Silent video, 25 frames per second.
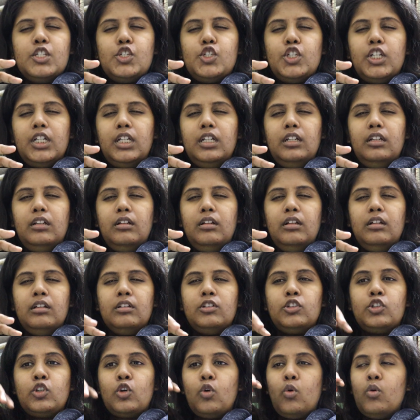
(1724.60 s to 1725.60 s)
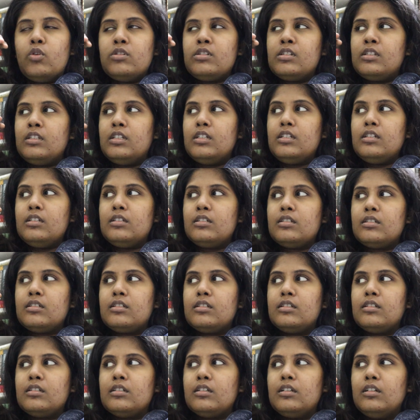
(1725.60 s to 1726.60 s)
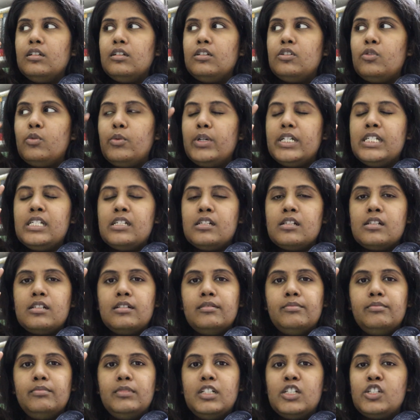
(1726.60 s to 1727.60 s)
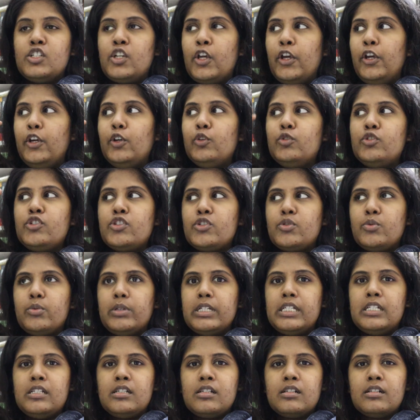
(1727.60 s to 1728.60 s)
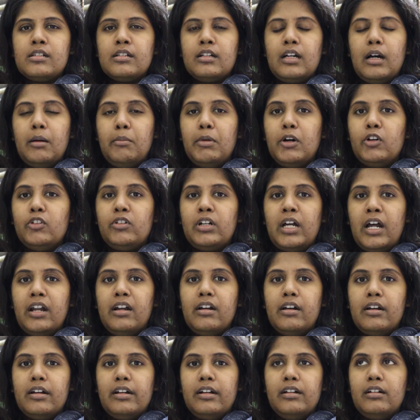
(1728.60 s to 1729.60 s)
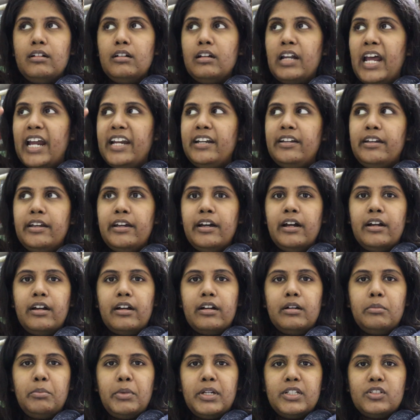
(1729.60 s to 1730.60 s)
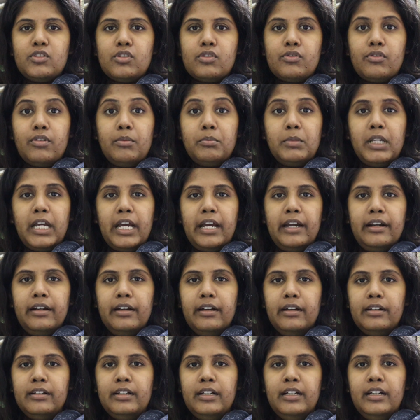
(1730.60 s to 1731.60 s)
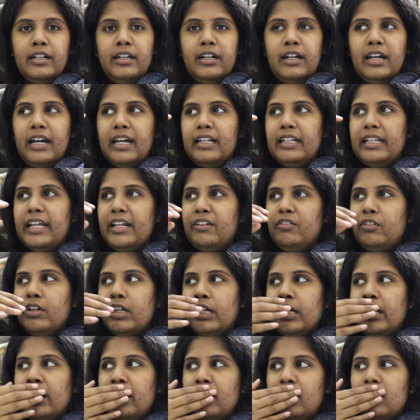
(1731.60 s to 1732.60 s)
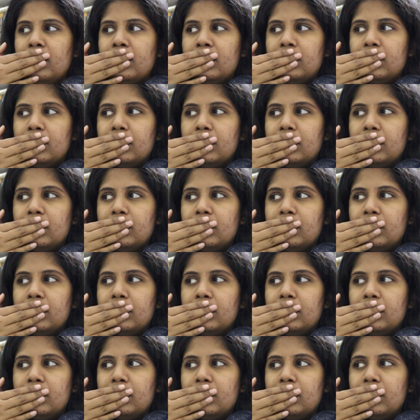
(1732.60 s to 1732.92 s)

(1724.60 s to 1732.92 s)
she throws this twist, this huge twist, about 100 pages from the end. And then we're like,